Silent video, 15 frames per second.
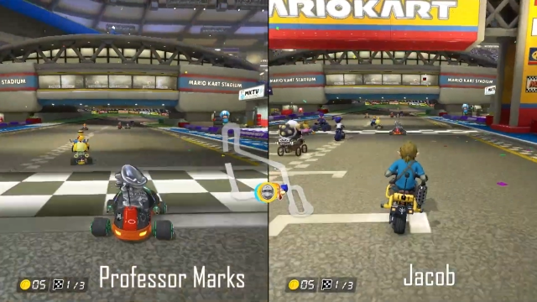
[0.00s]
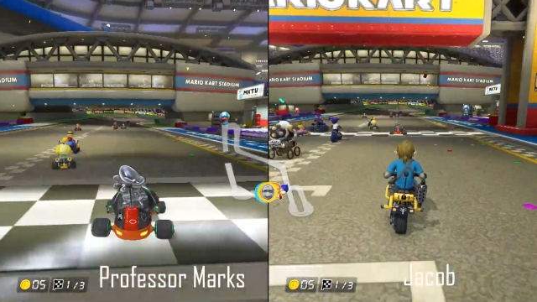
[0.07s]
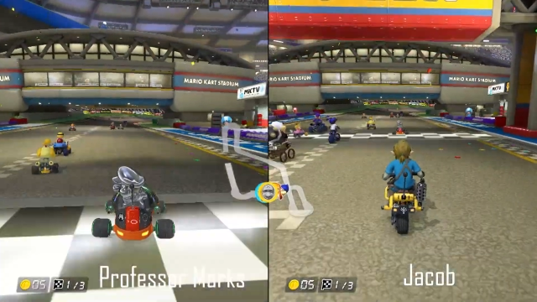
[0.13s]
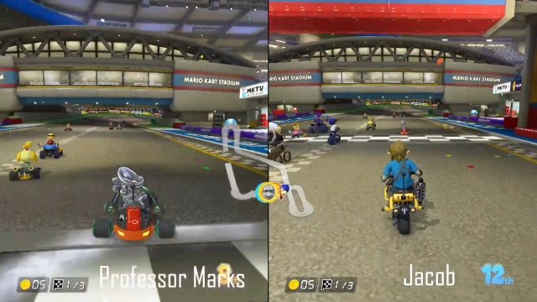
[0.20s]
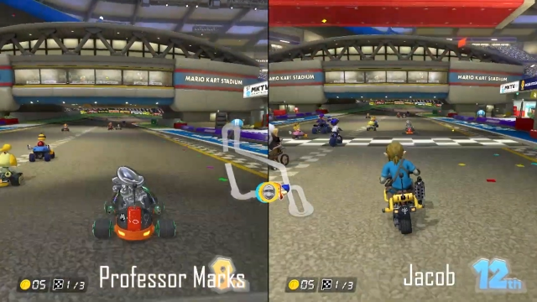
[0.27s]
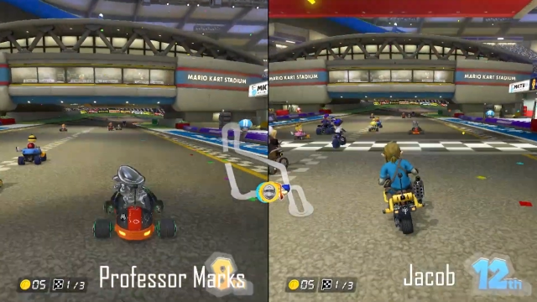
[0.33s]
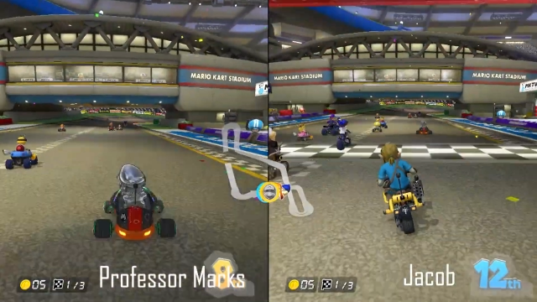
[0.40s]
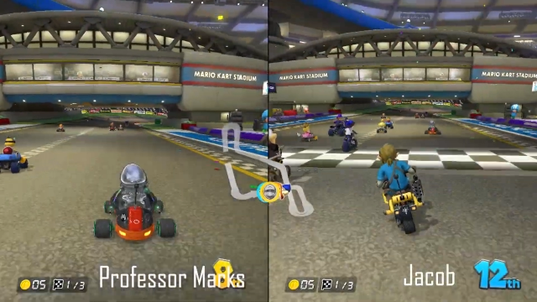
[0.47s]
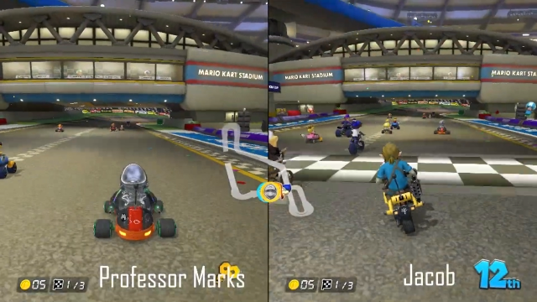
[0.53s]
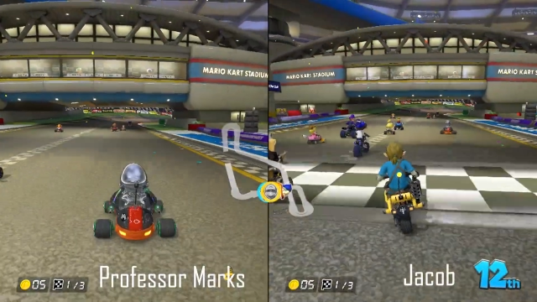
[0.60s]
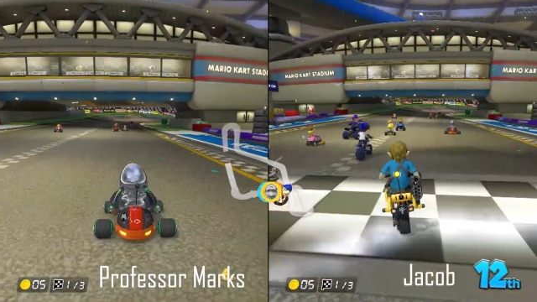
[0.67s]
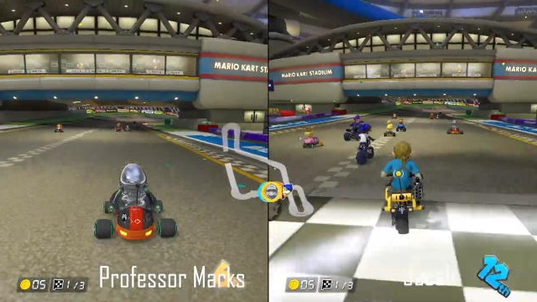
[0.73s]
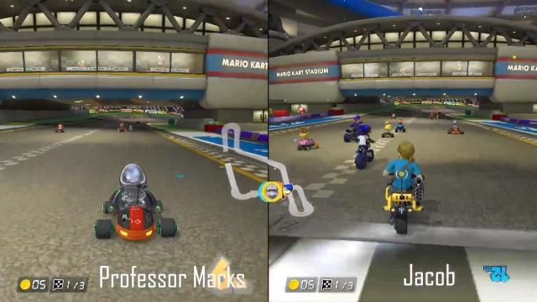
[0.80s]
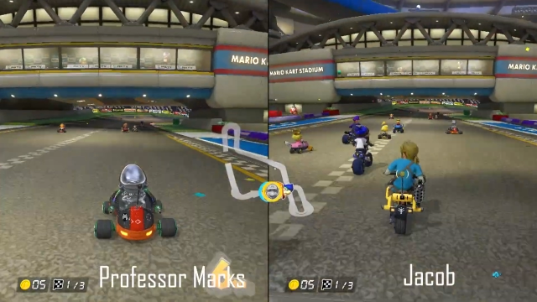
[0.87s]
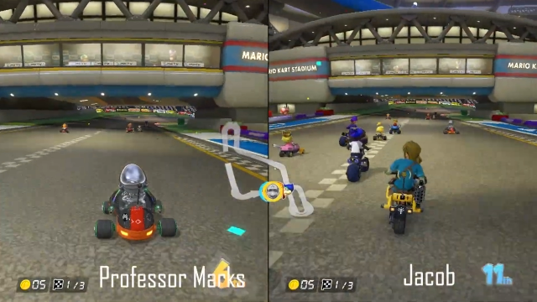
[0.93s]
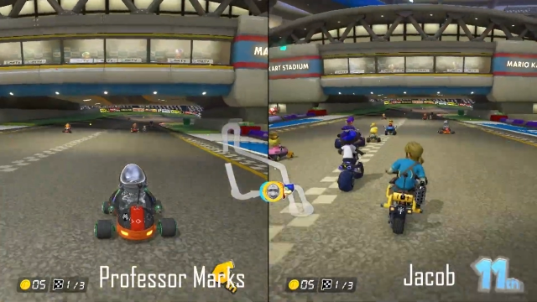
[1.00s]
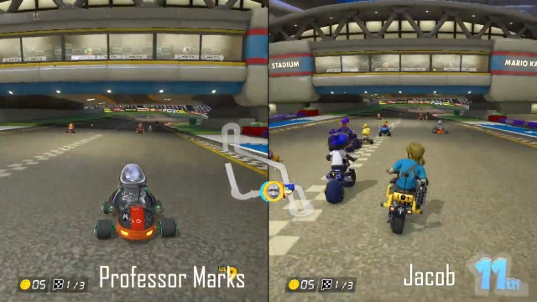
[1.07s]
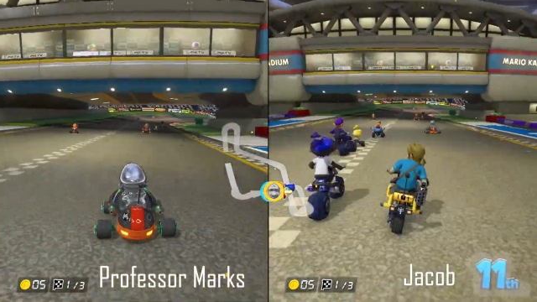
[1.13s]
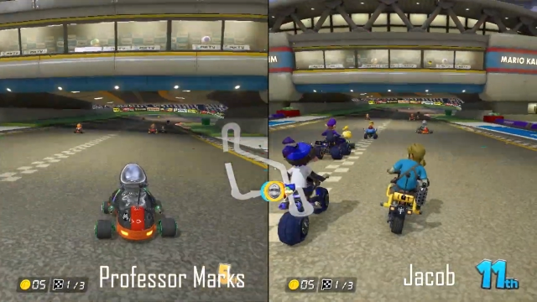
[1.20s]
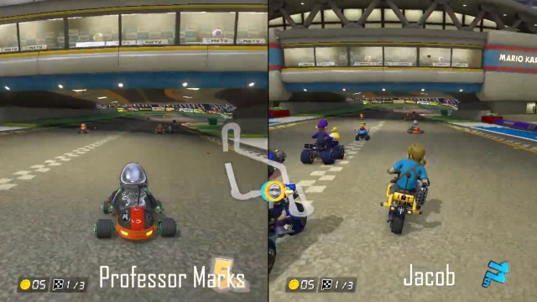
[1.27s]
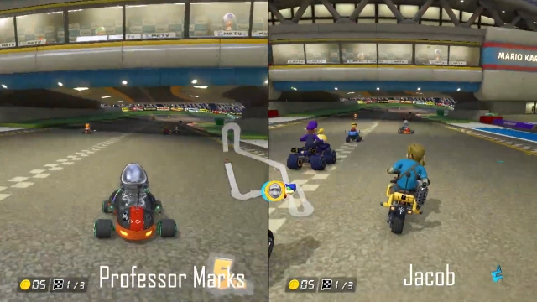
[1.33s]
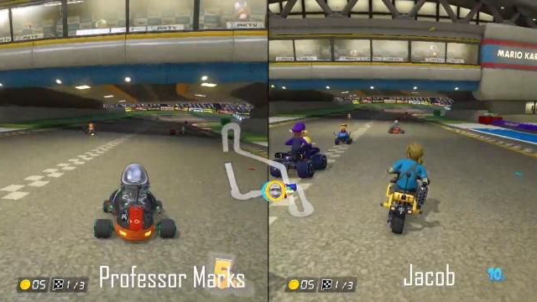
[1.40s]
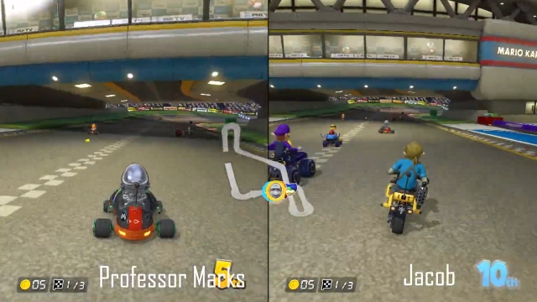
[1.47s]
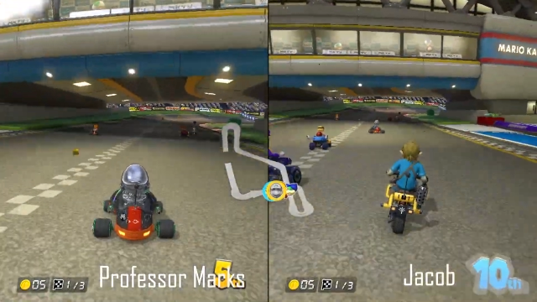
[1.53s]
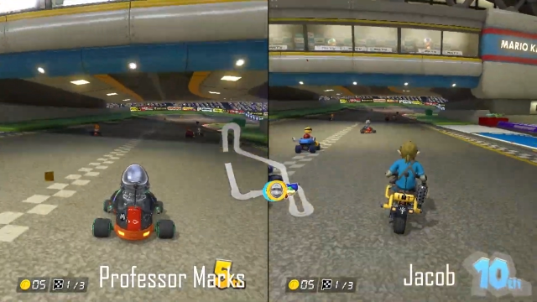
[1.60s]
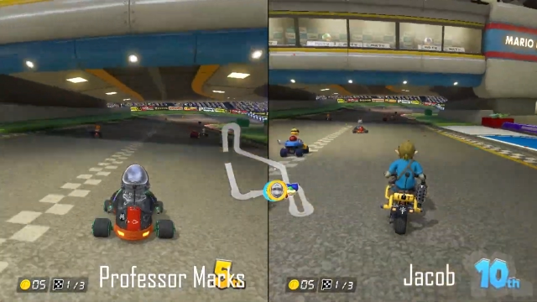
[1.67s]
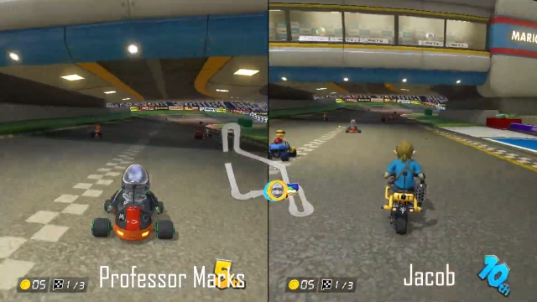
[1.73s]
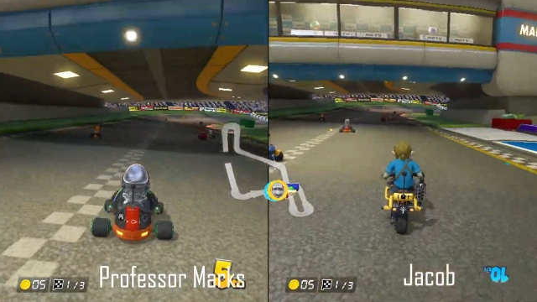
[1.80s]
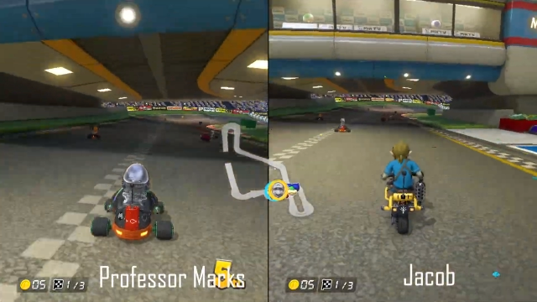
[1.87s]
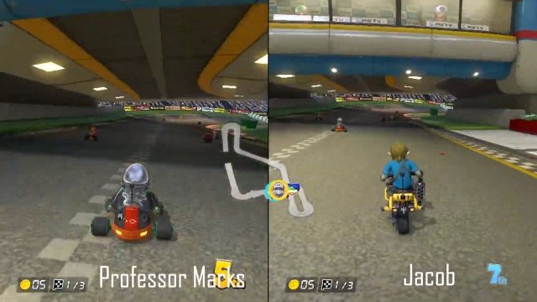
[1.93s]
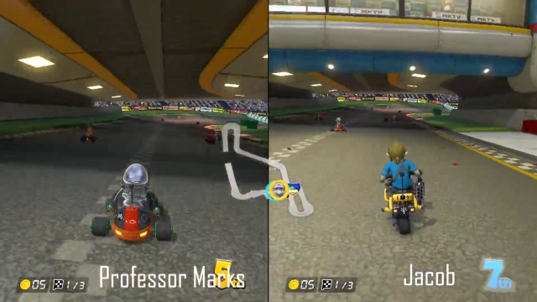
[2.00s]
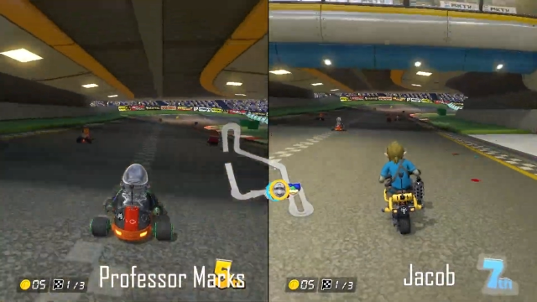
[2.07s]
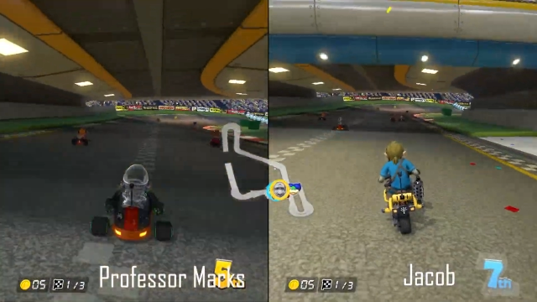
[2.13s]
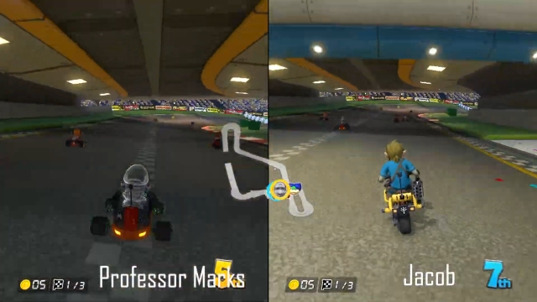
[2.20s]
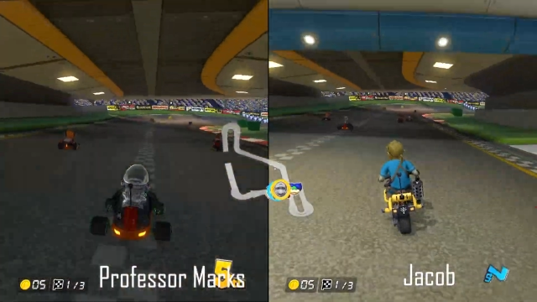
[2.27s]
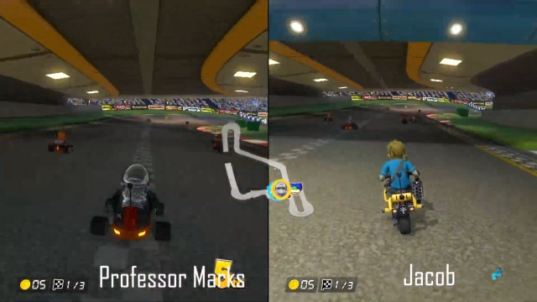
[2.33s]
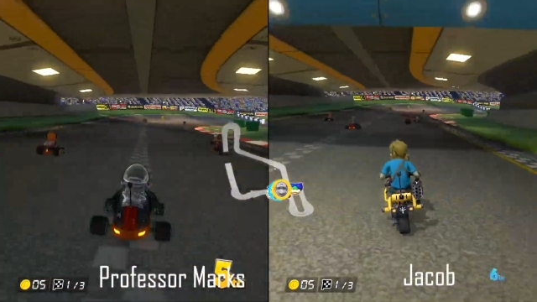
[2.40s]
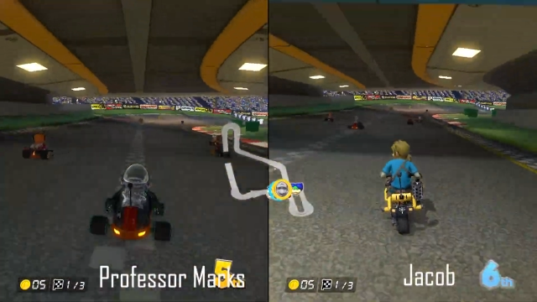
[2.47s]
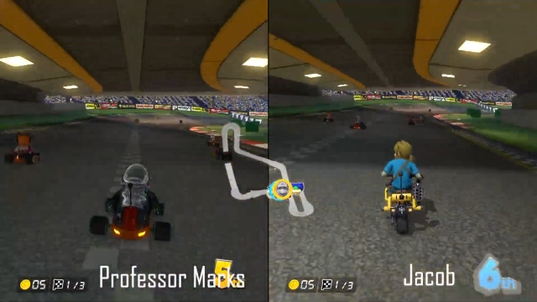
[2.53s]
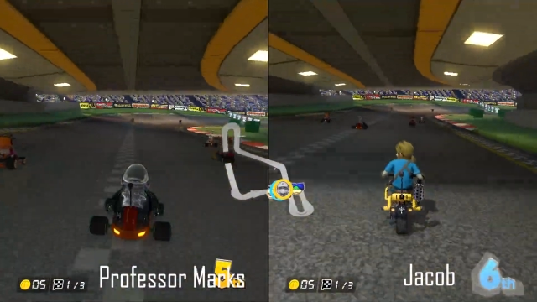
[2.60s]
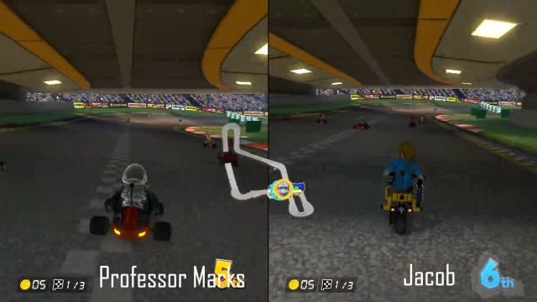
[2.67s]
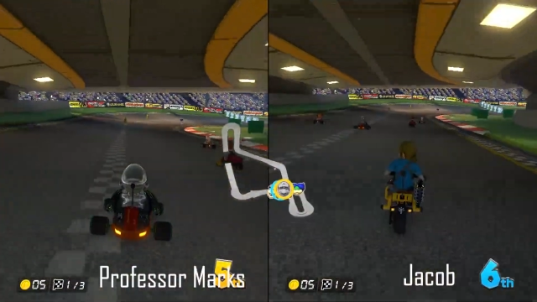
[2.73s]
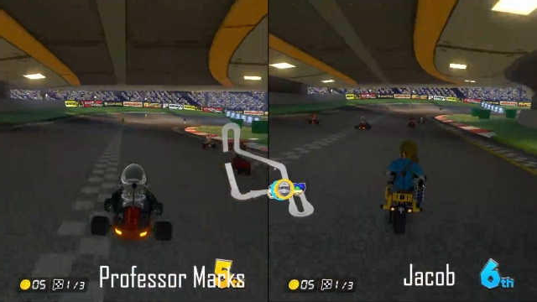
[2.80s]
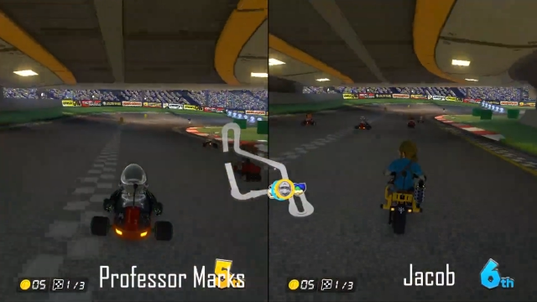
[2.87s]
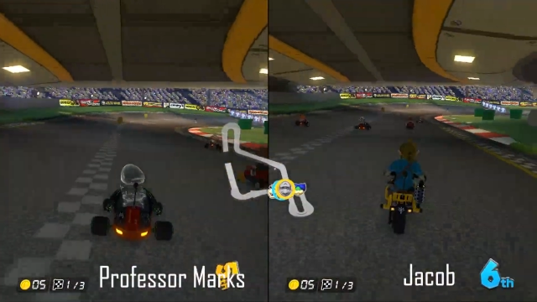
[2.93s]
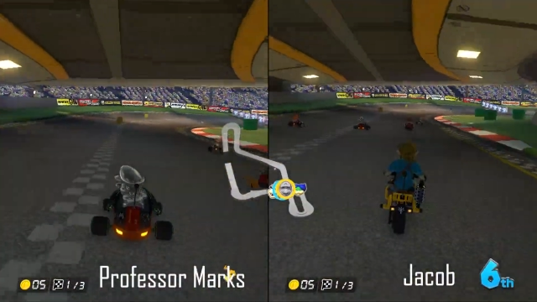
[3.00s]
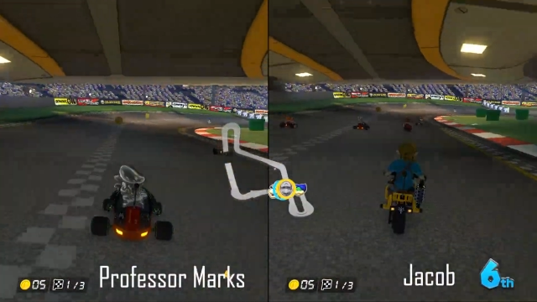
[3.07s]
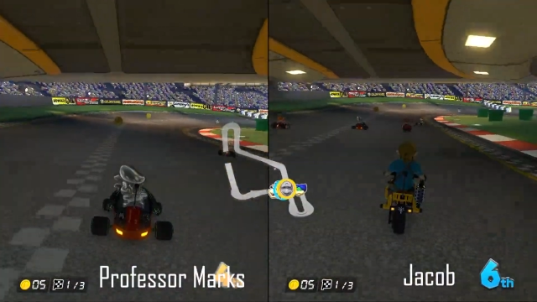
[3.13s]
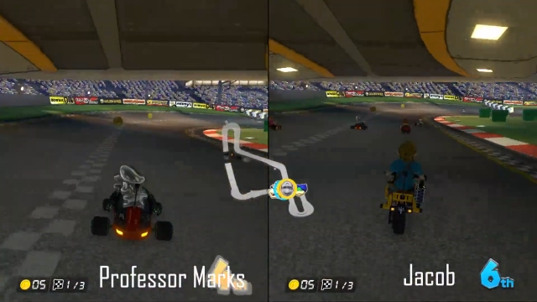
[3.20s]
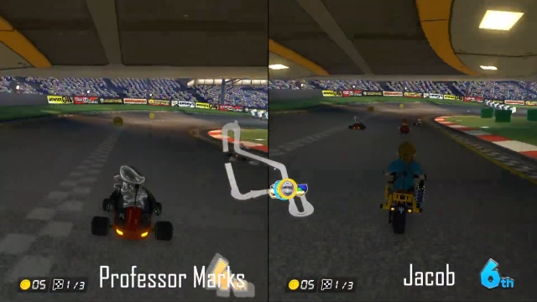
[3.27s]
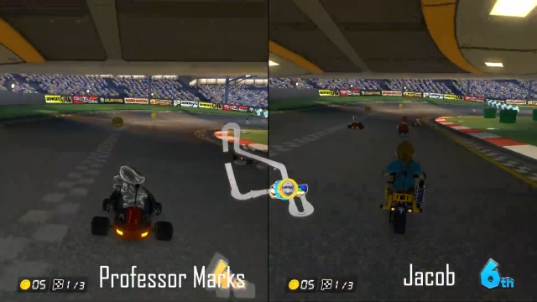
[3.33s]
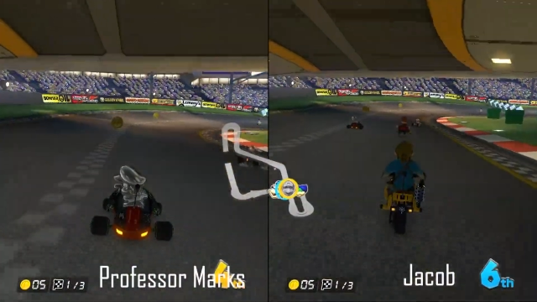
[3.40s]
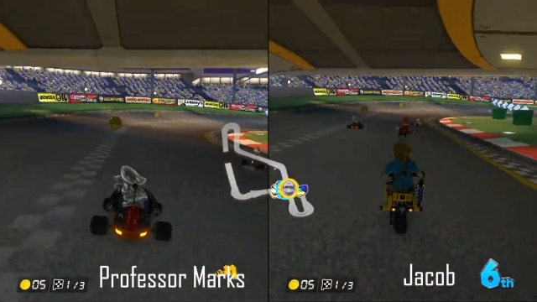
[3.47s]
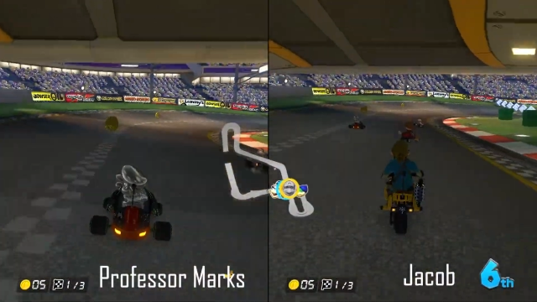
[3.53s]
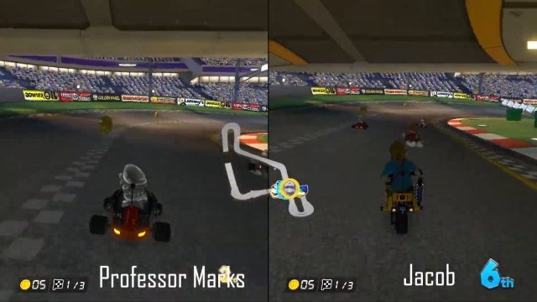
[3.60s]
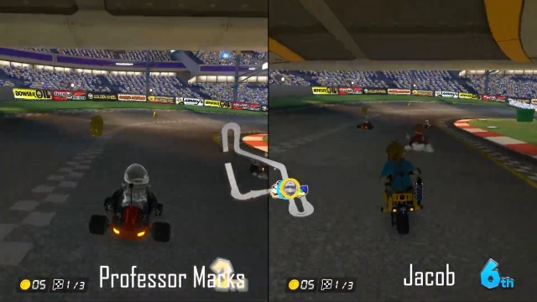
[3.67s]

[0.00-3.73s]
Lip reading: Nobody's mouth can be seen.